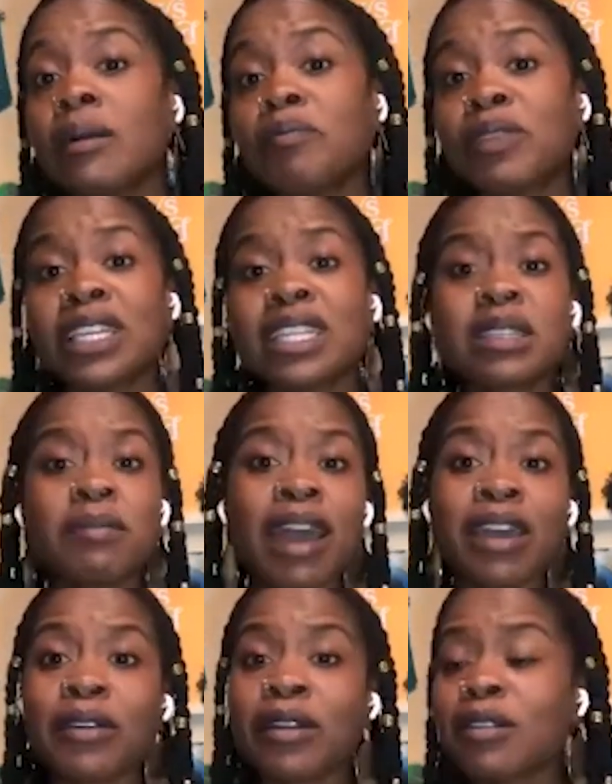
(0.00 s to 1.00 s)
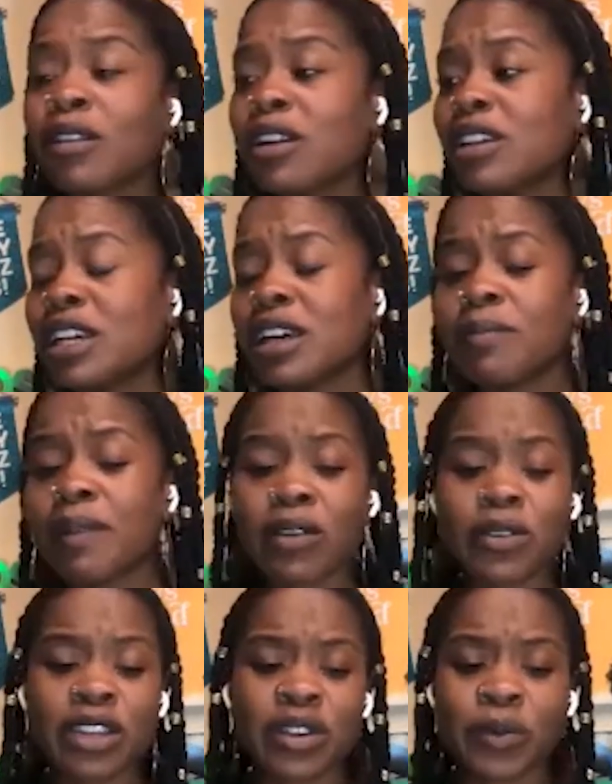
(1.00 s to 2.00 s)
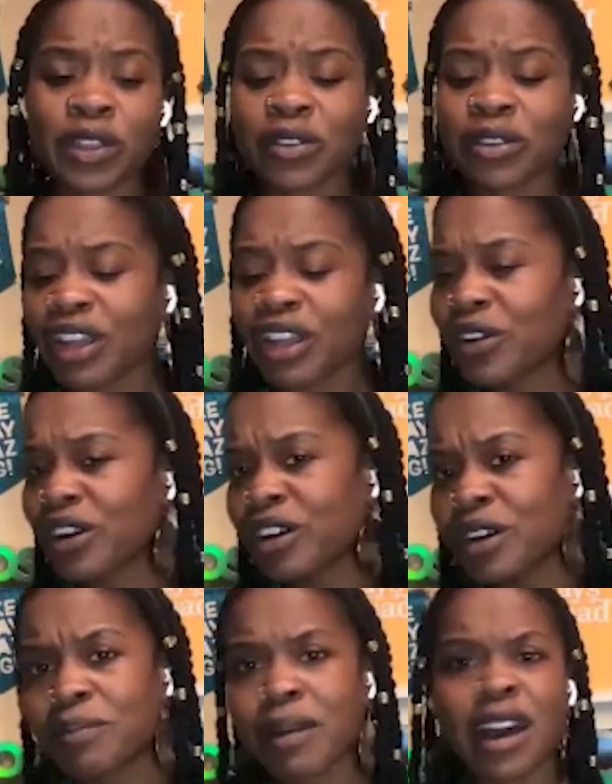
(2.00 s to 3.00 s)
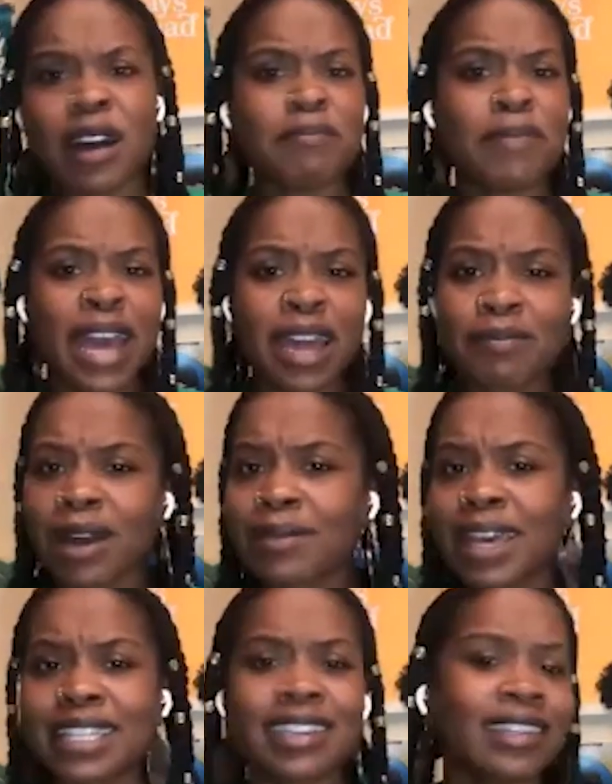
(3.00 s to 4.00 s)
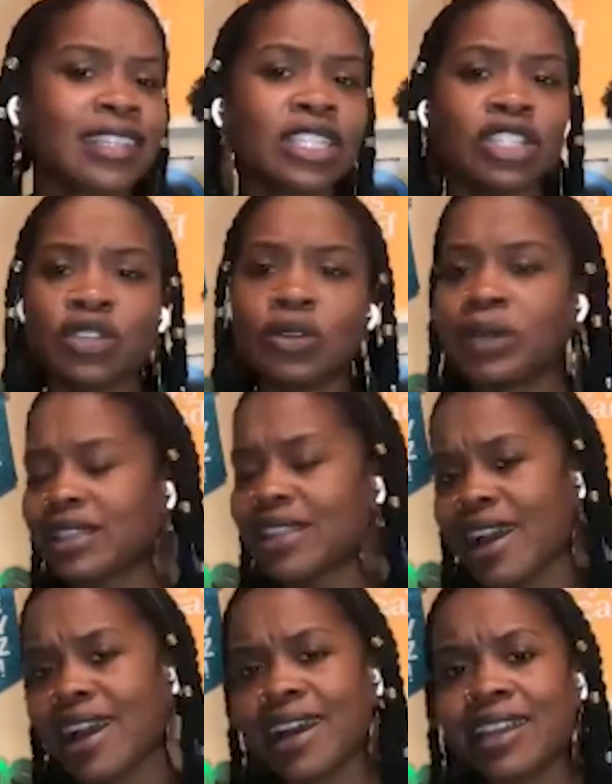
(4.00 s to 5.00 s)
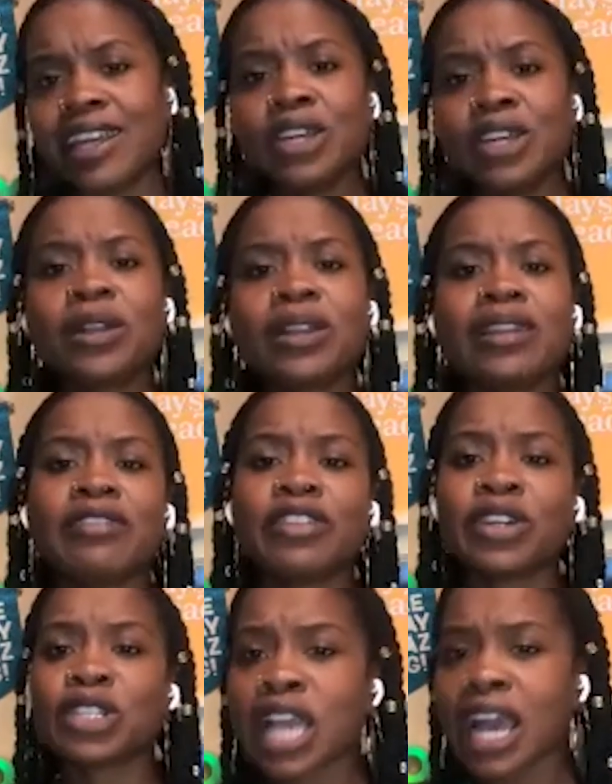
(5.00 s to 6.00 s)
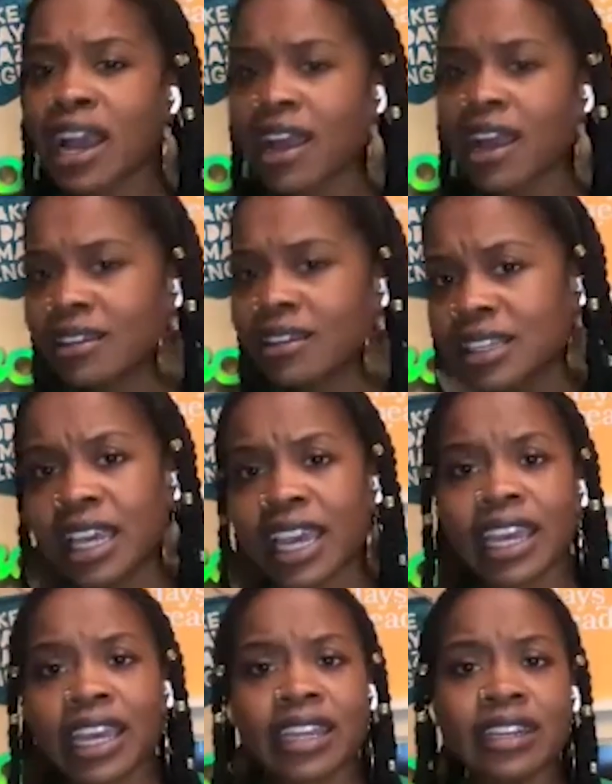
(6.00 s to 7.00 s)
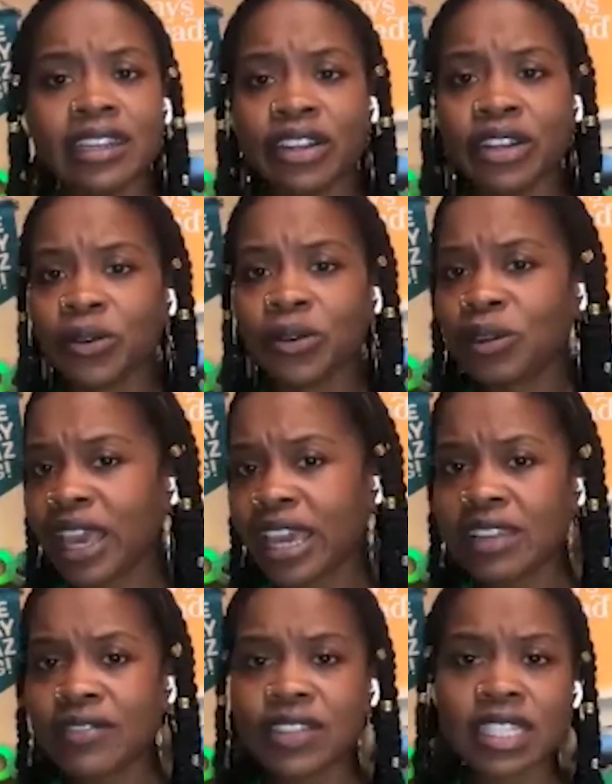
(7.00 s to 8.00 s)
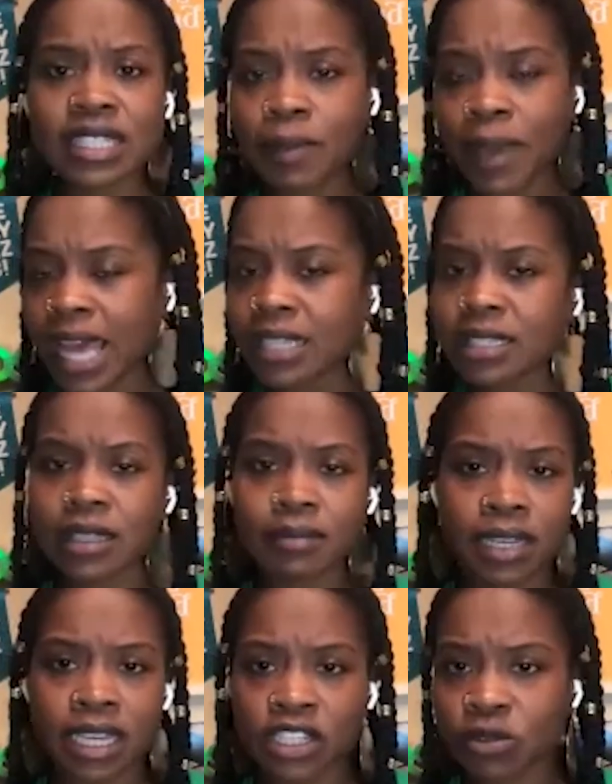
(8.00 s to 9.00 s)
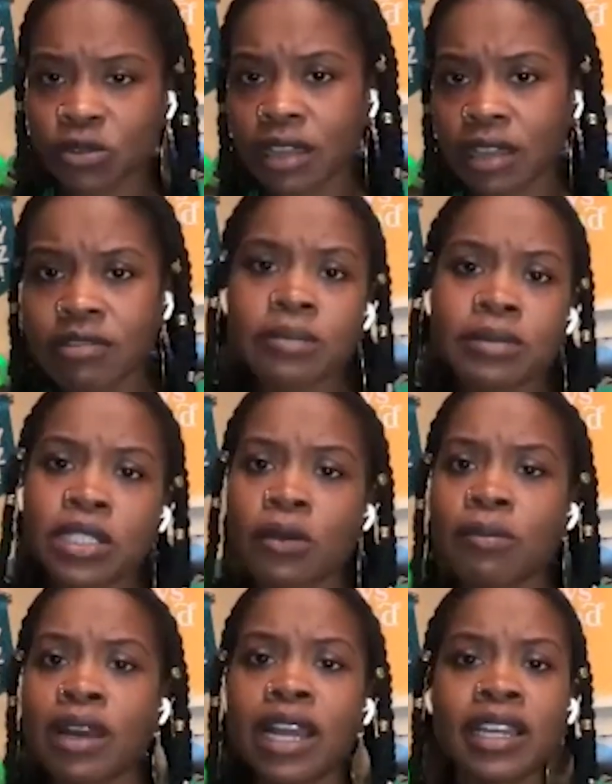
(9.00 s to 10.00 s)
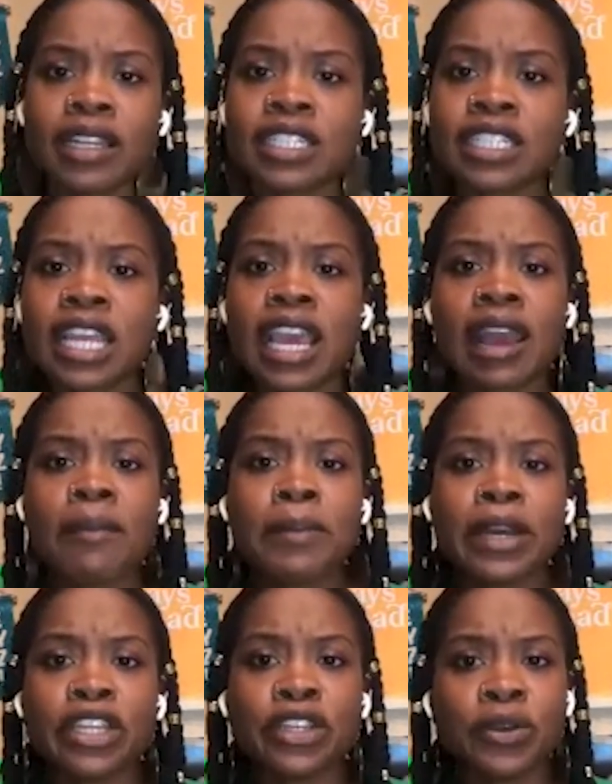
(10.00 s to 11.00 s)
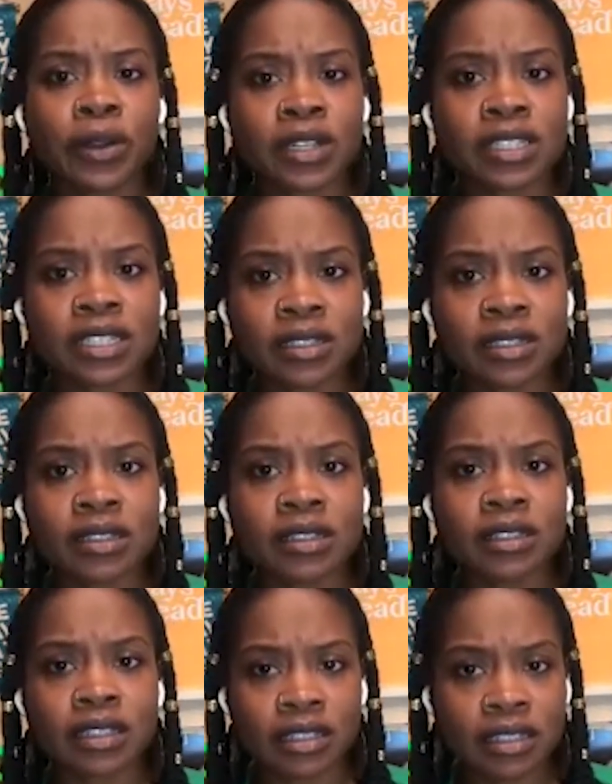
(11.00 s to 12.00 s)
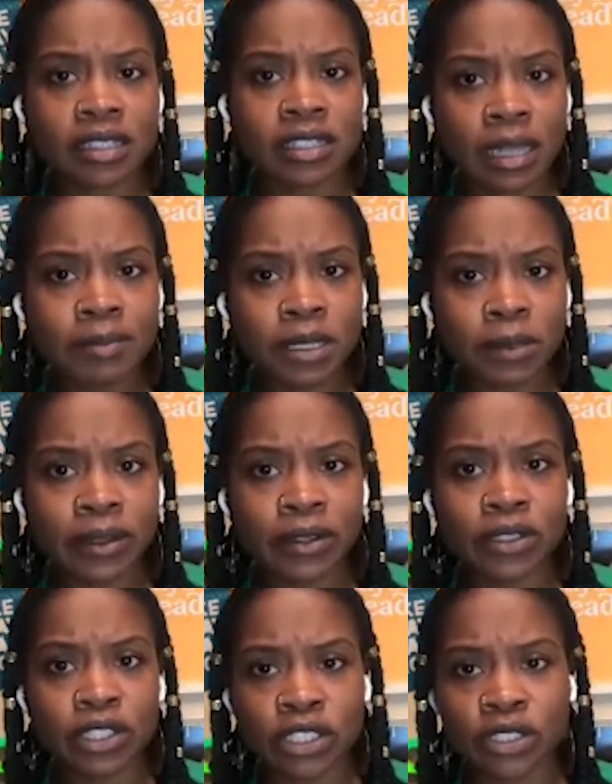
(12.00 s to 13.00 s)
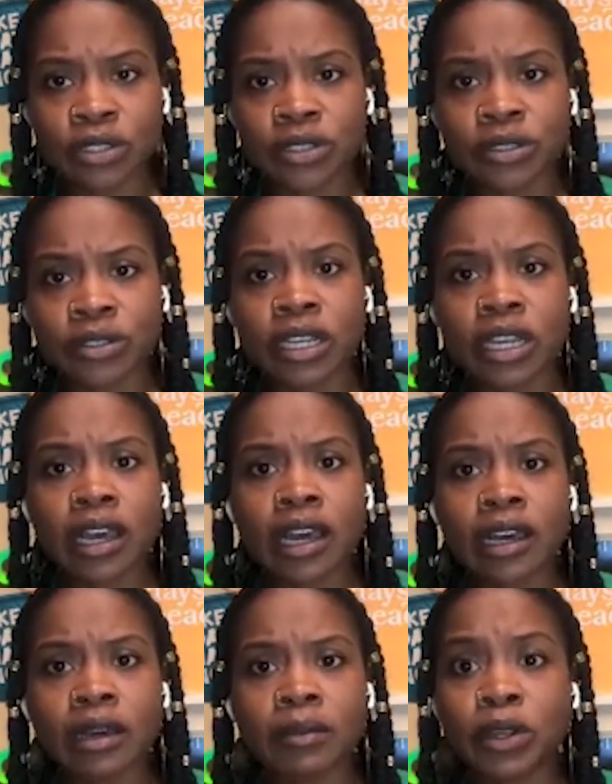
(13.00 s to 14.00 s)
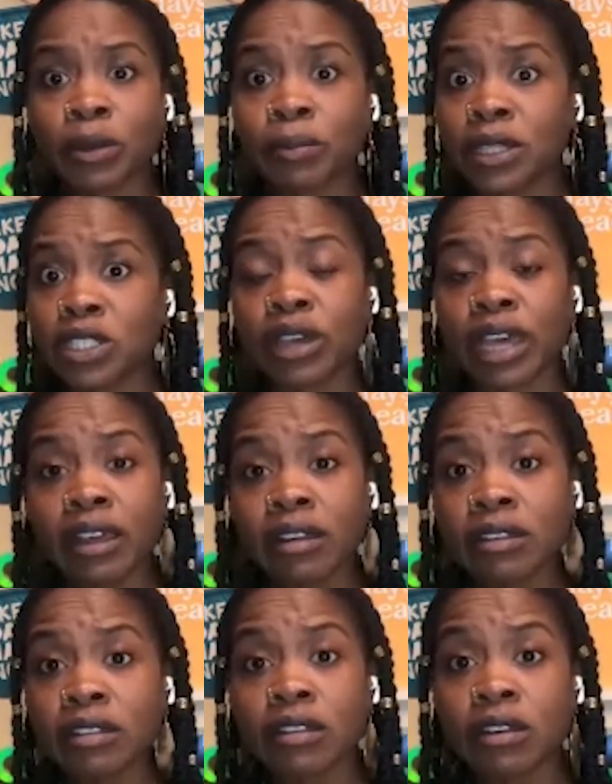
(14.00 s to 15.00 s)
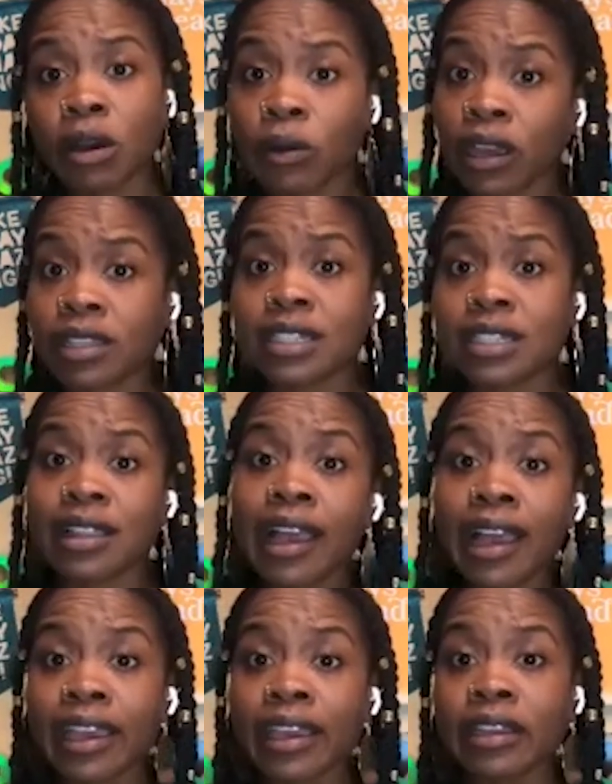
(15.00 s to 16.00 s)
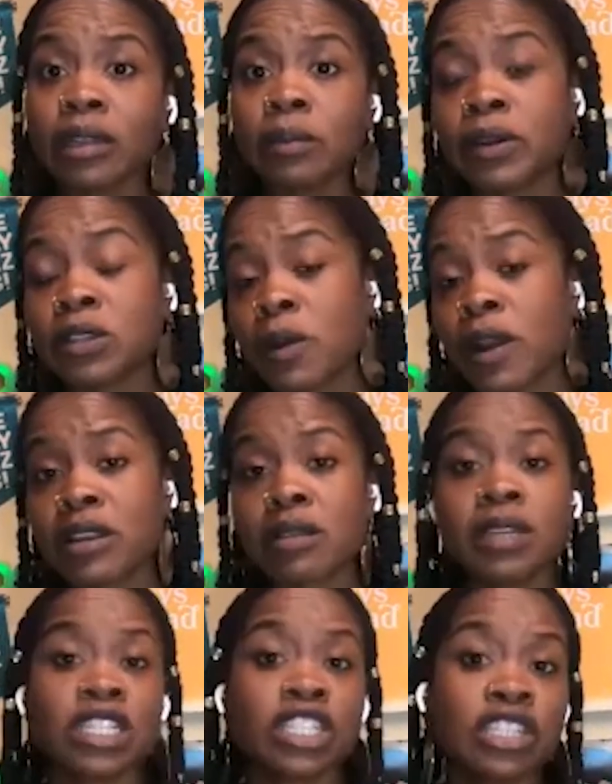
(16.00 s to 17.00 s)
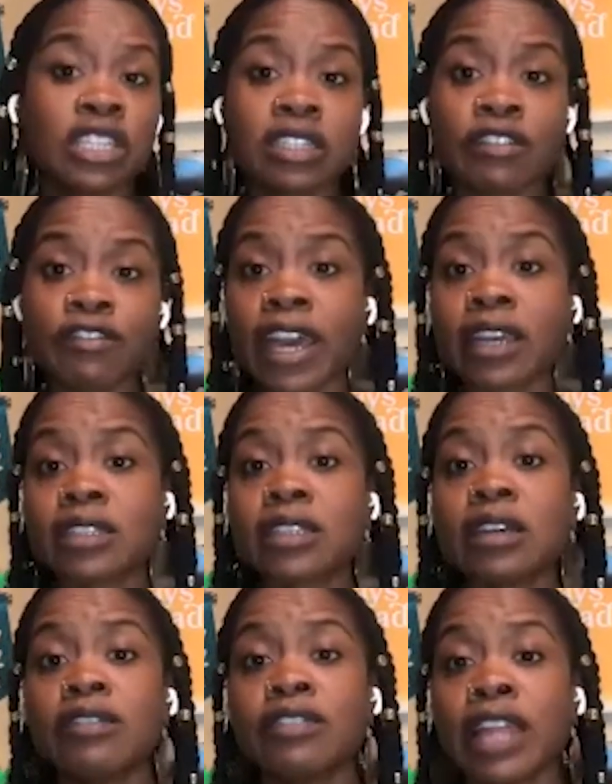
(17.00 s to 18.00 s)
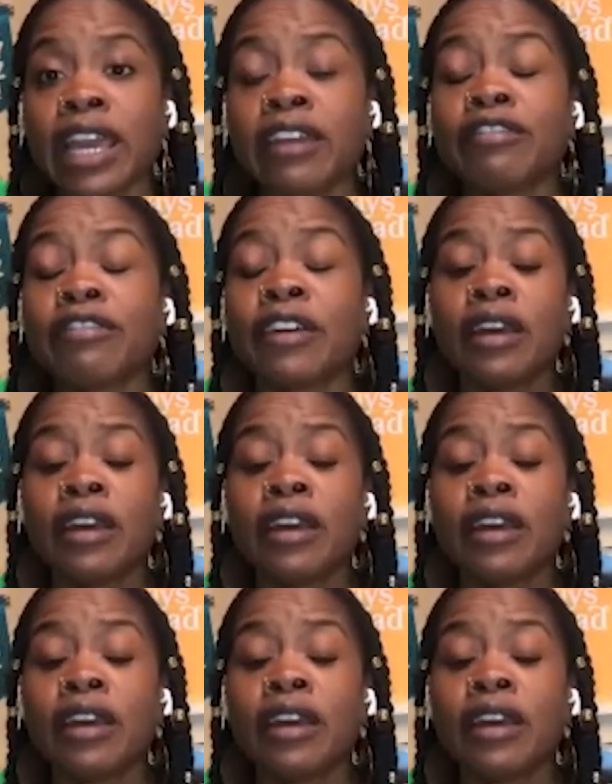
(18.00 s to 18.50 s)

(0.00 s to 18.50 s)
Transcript: It doesn't matter about, you know, whether or not you're a good mom, bad mom. It has nothing to do with that. You can love your child and, you know, you can't even see past them because you love them so much, but you are still susceptible to your mental health going on a decline in postpartum. It's just a fact of life.